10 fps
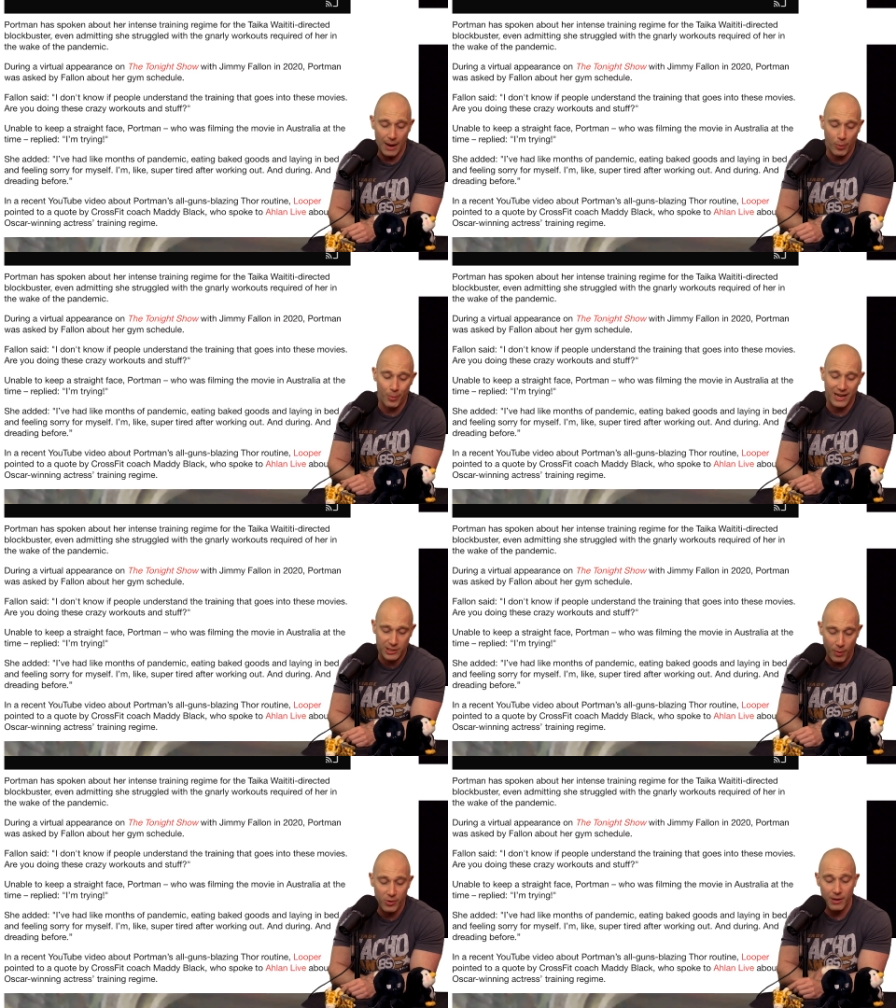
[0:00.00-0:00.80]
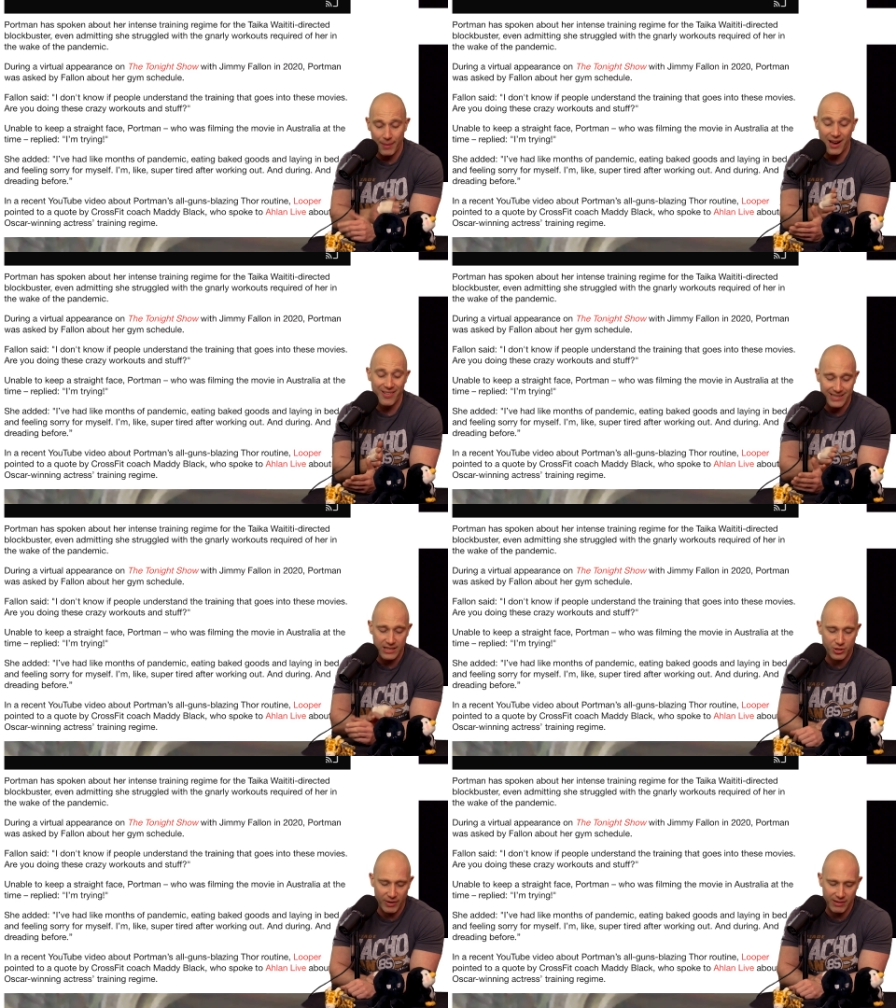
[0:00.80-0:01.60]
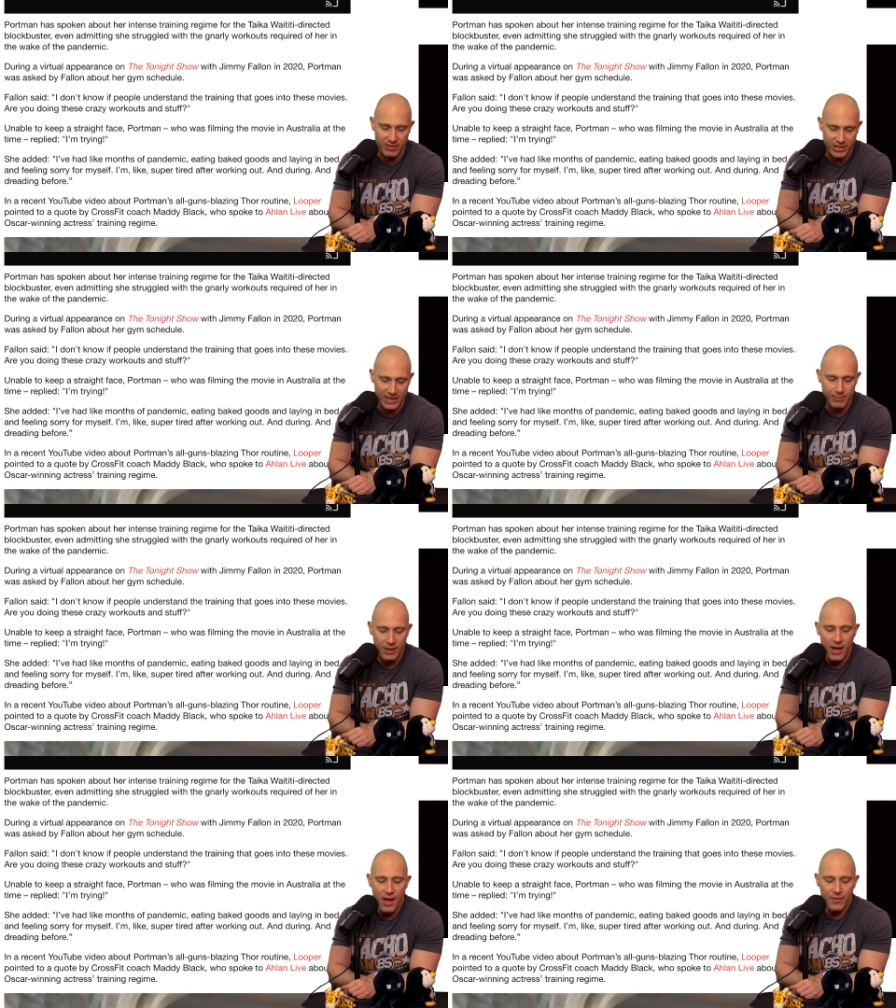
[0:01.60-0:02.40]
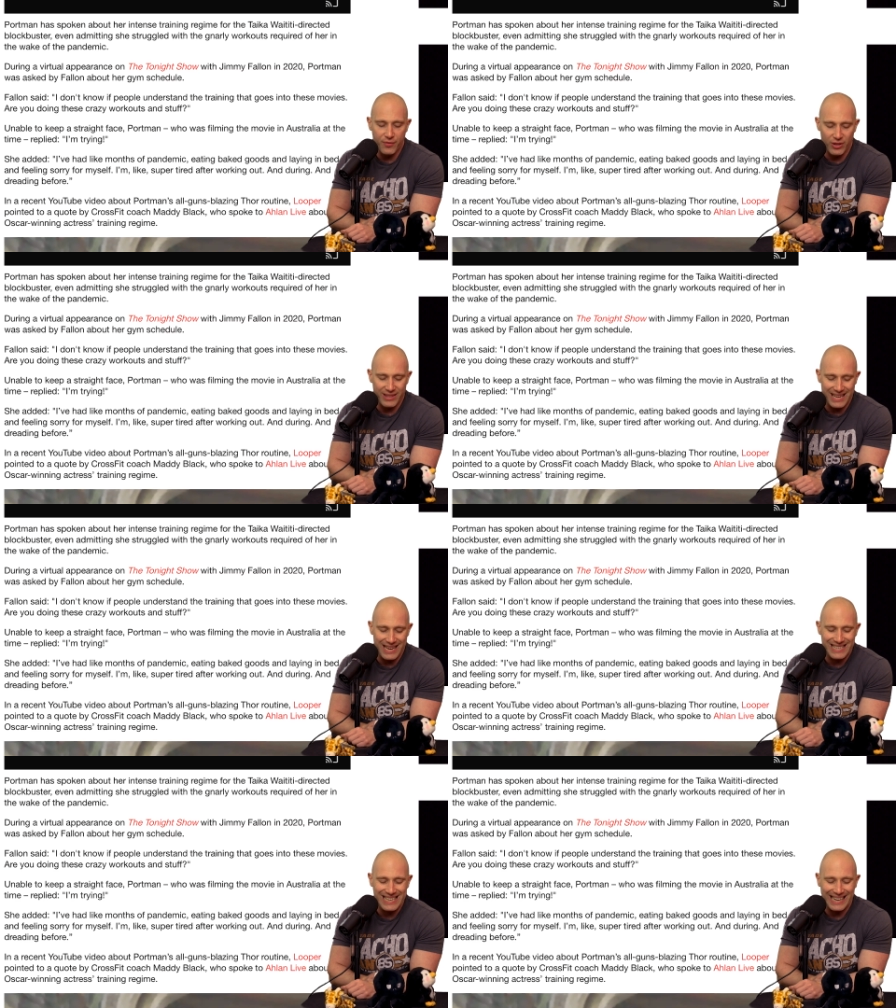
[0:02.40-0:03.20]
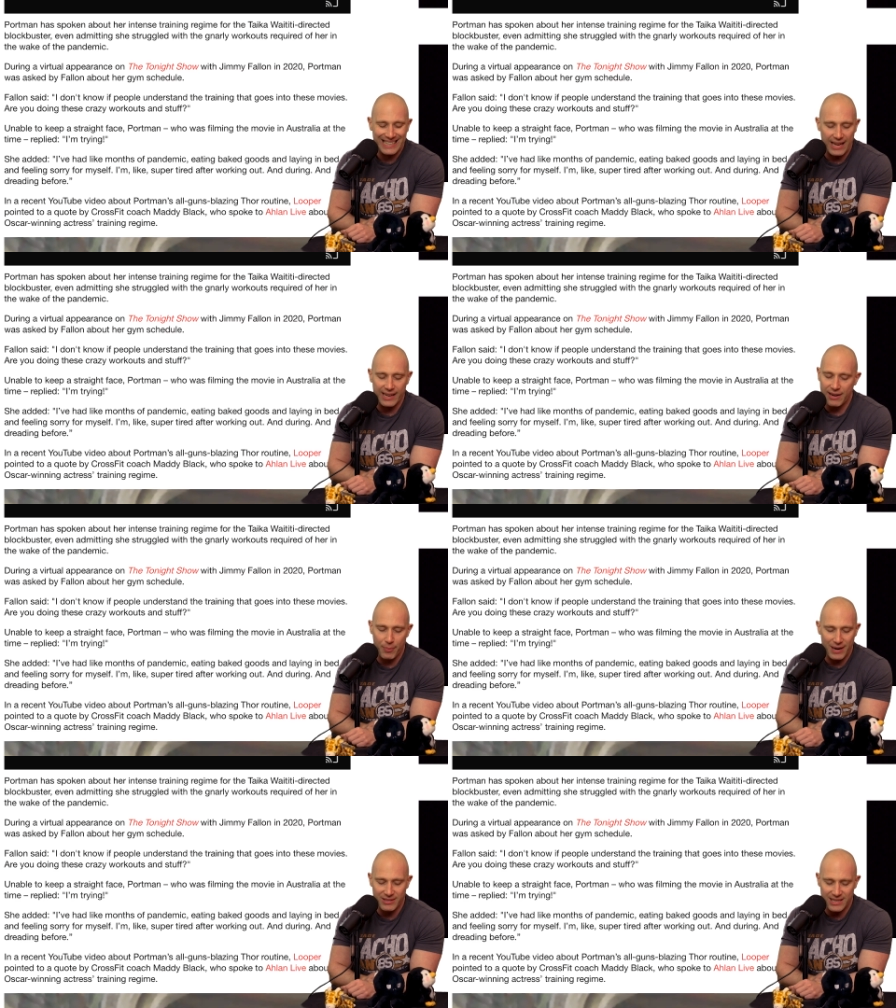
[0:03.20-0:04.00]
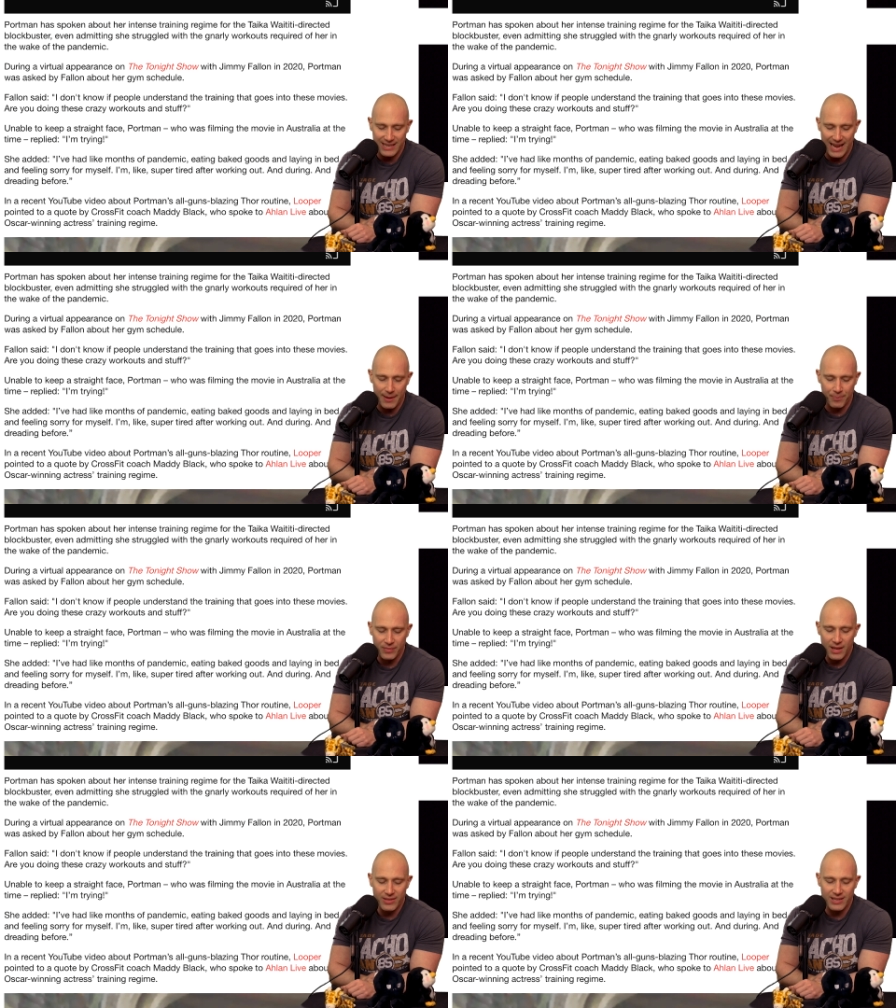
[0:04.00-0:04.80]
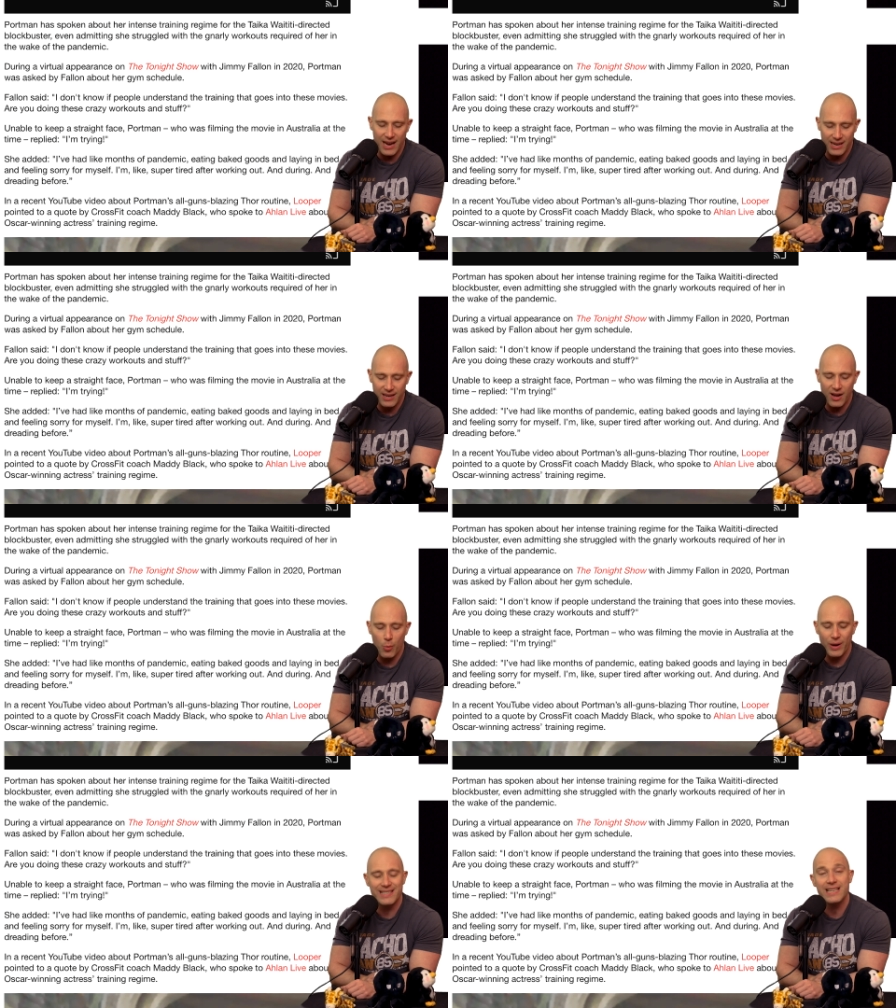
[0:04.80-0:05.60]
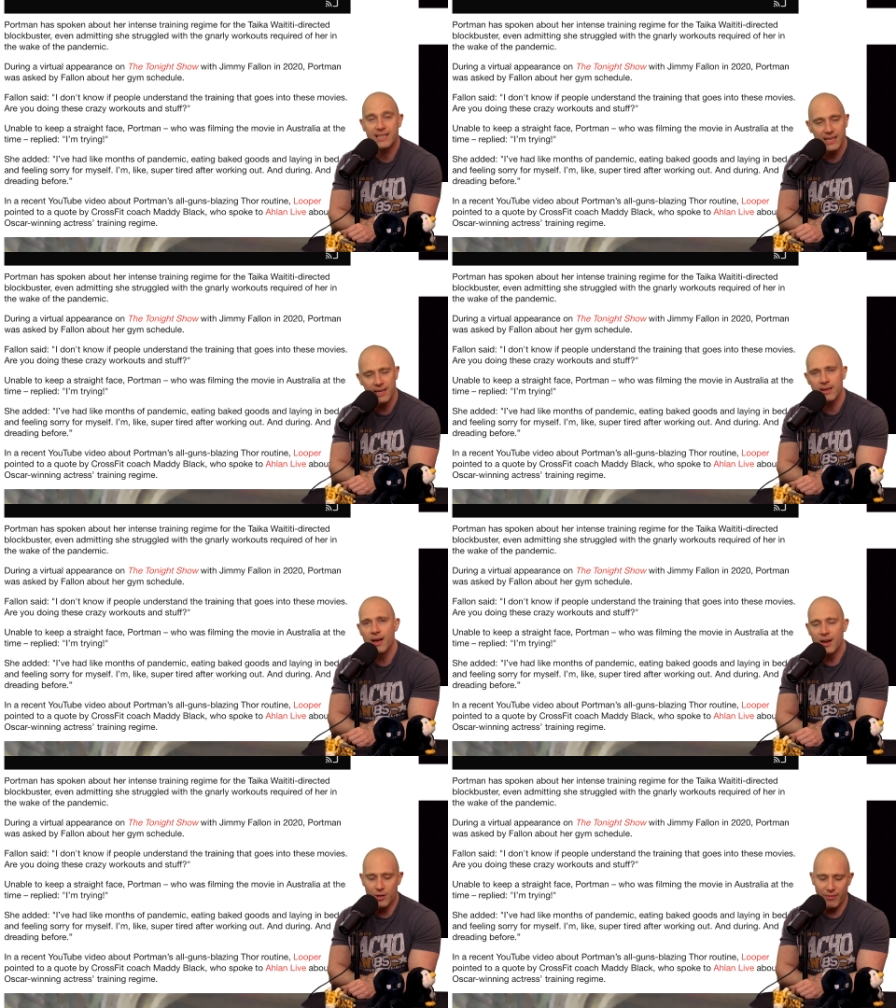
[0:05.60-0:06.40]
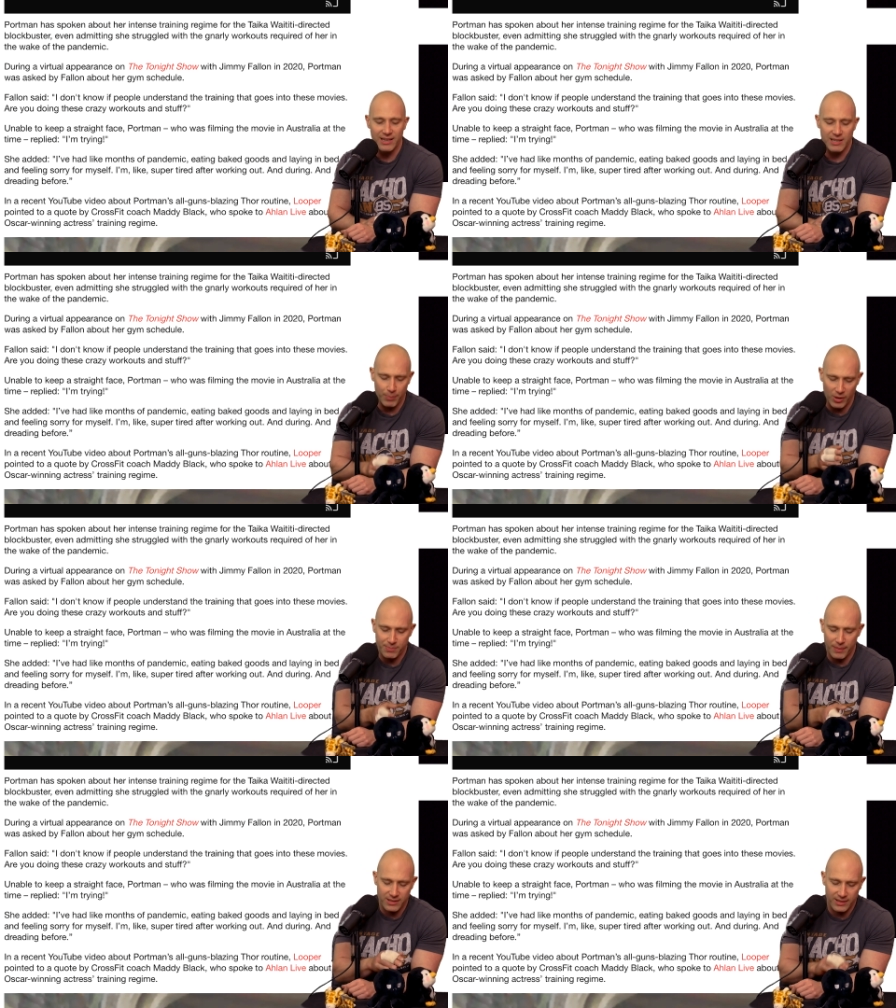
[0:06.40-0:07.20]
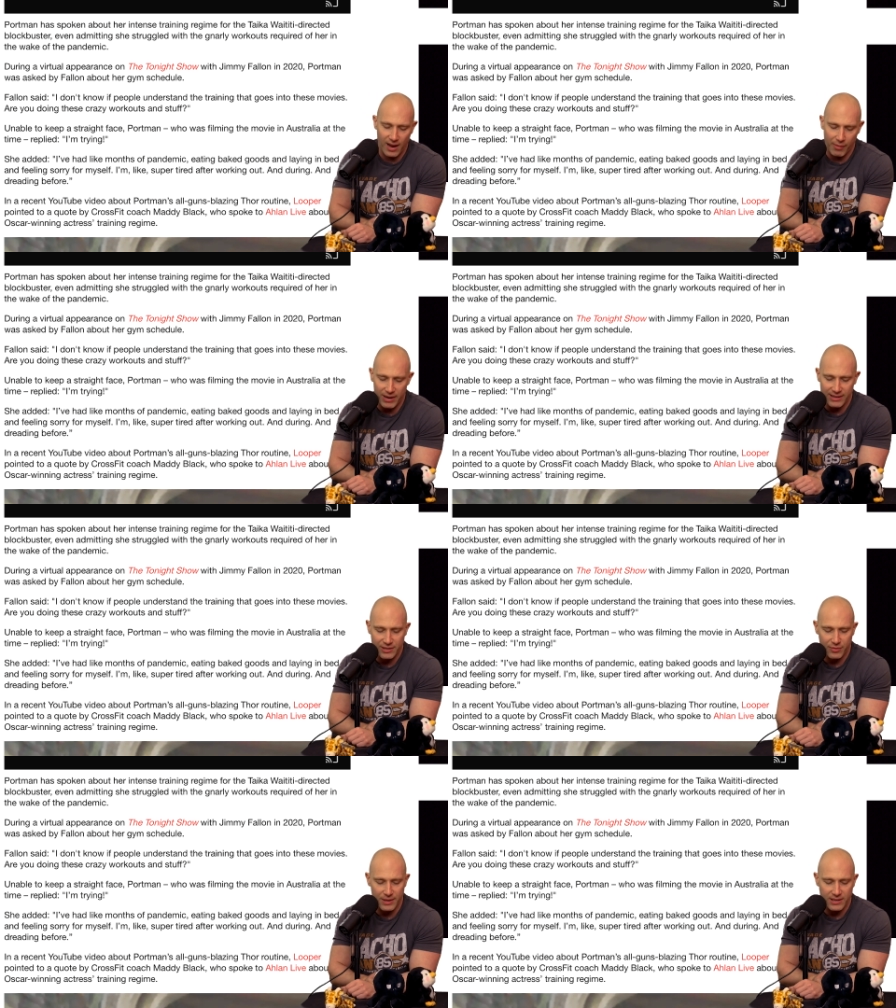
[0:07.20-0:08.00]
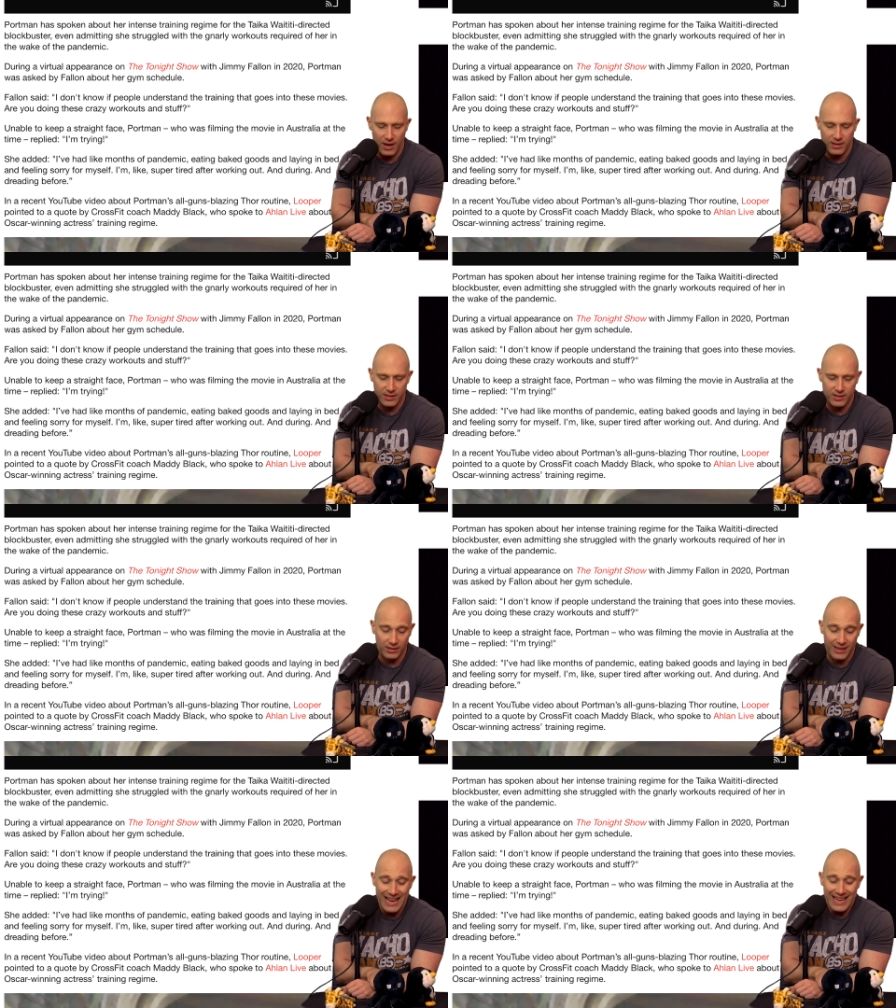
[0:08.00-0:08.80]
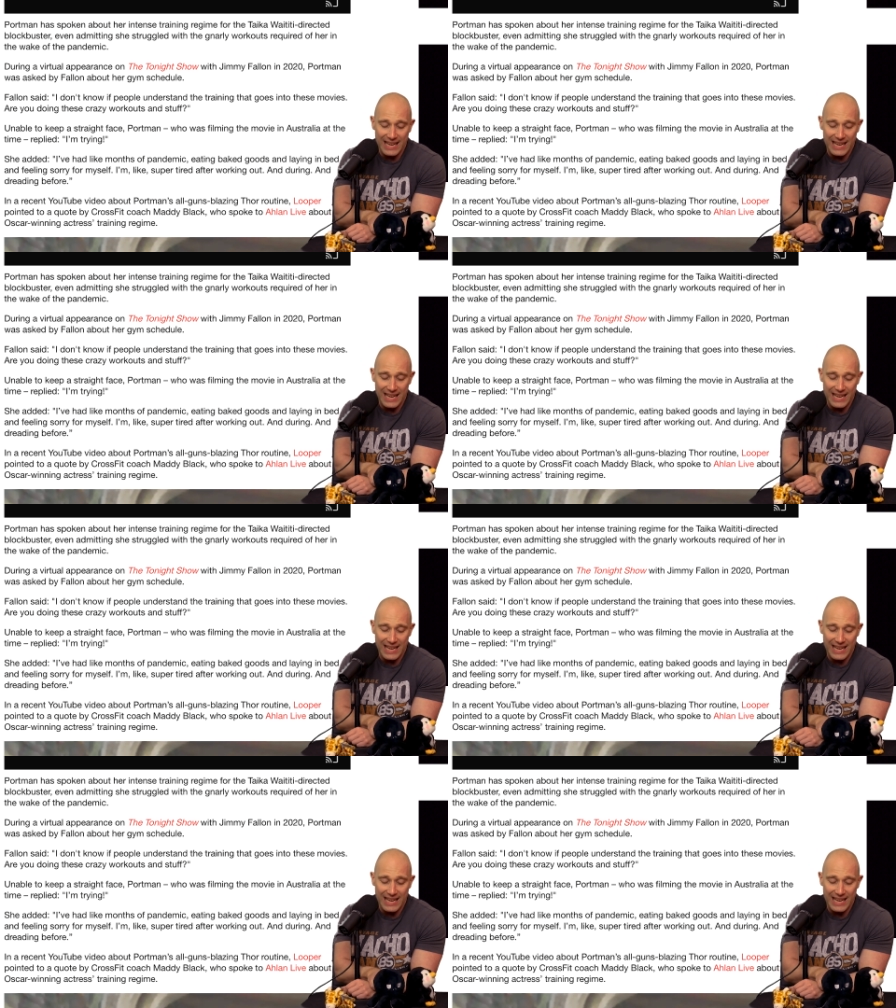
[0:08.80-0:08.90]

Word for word: Now, Portman has spoken about her intense training regime for the, I can never pronounce his name, the Taka Watiti directed Blockbuster. I'm reading this from this article.